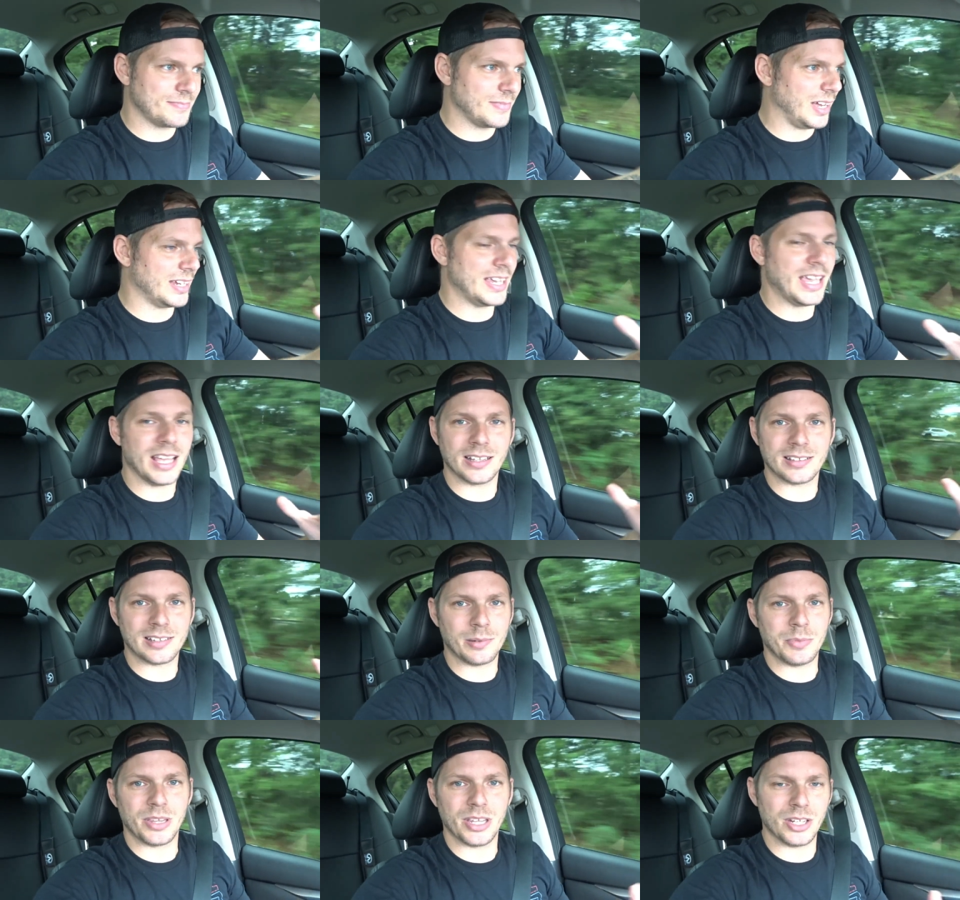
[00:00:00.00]
again,
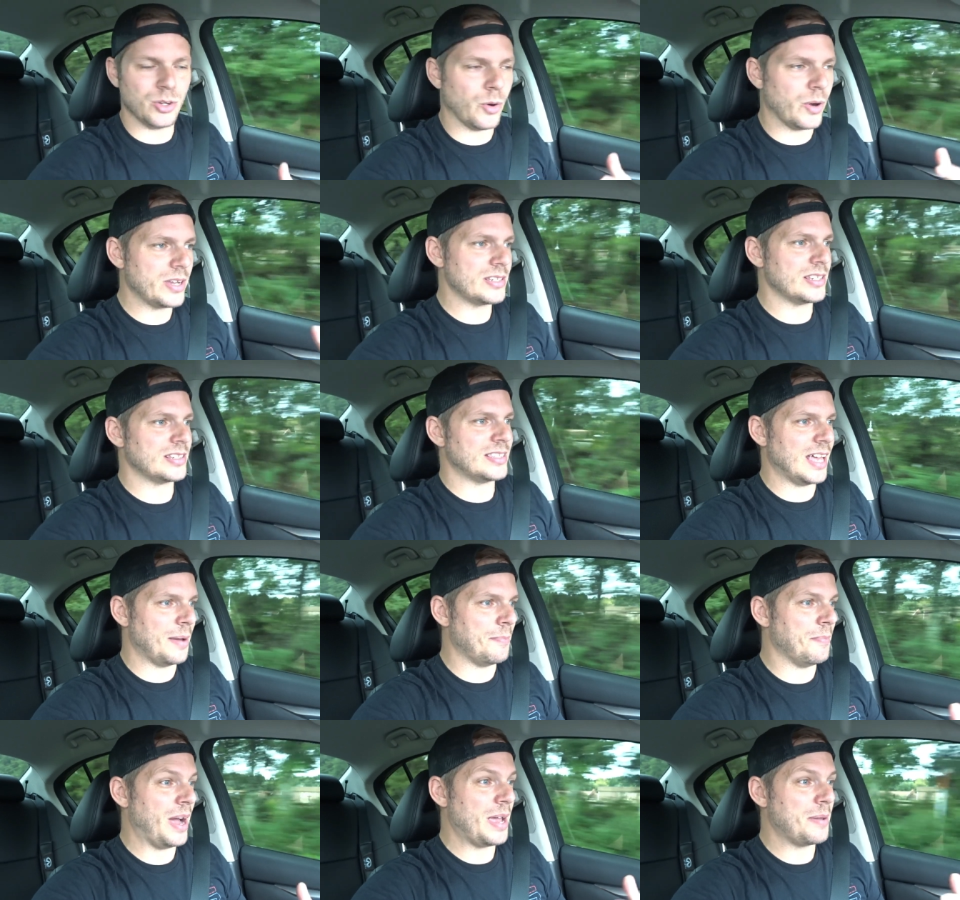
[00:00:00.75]
some of the noises
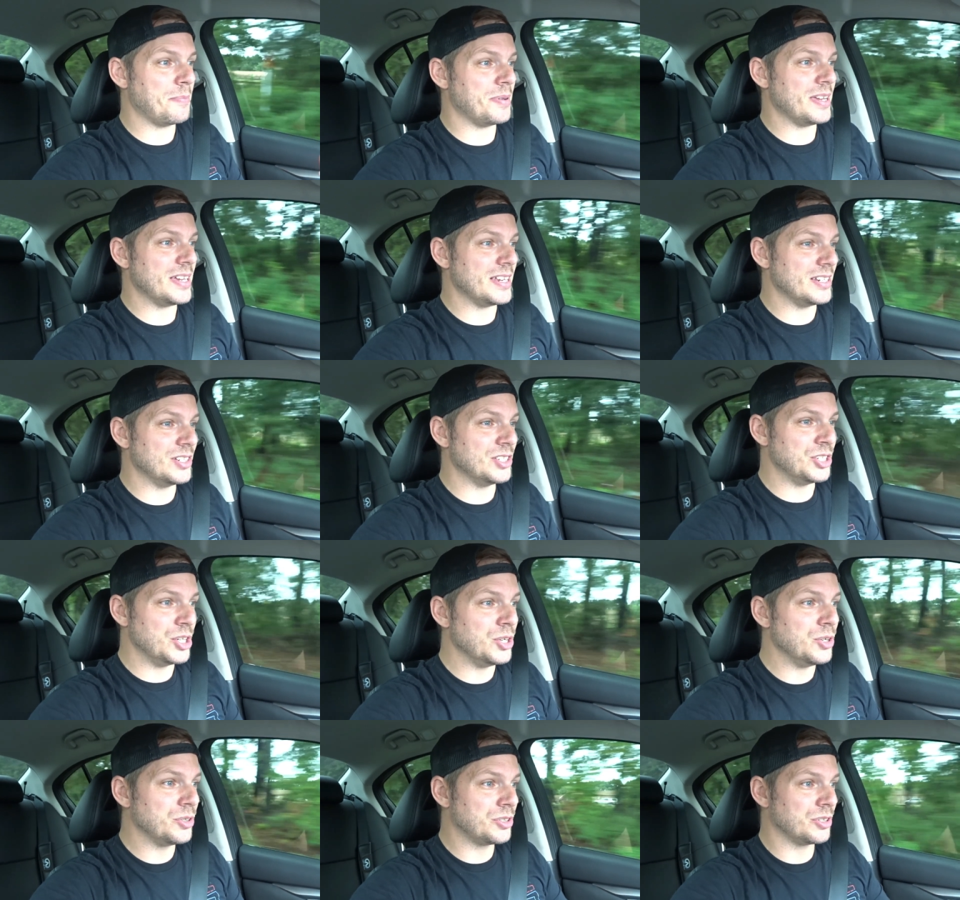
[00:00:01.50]
that might be
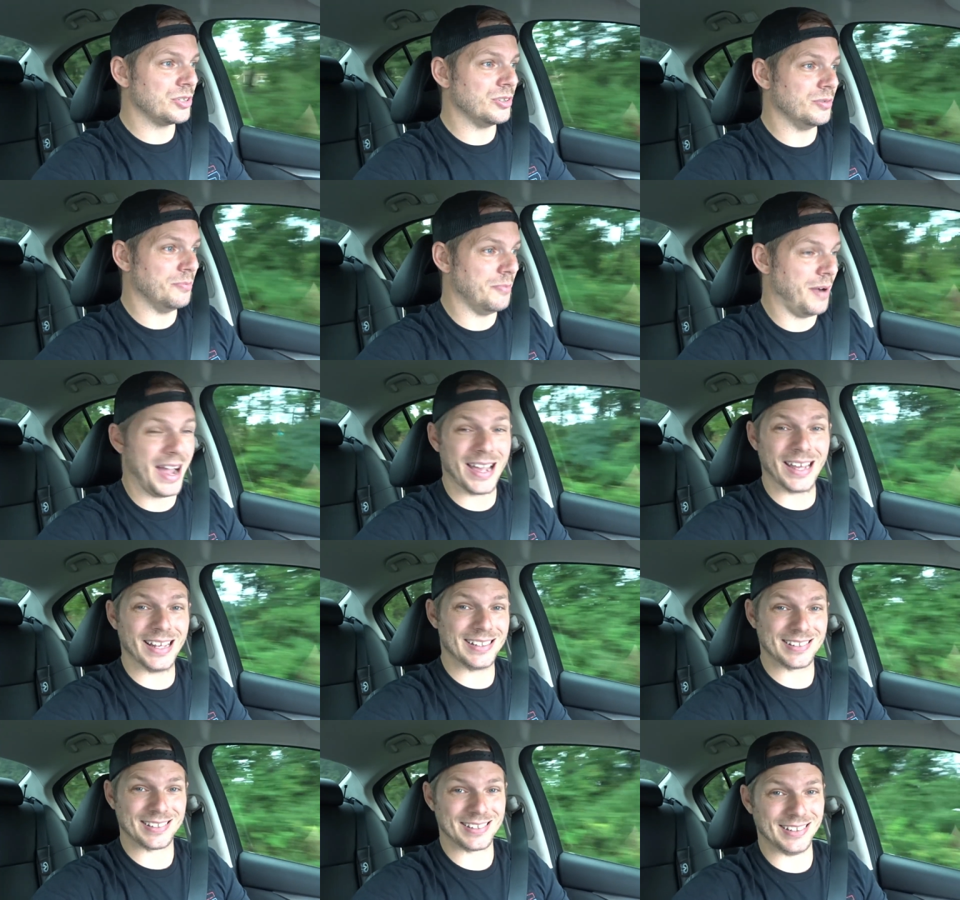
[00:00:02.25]
due to my
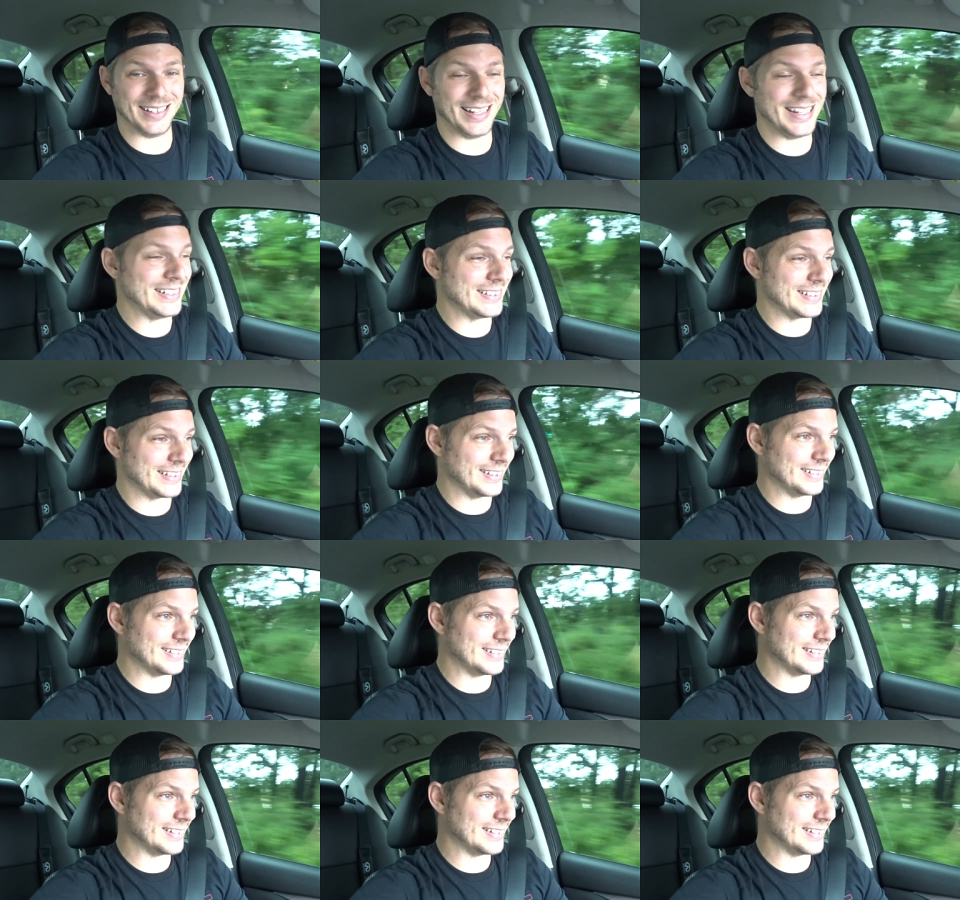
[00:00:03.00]
installation.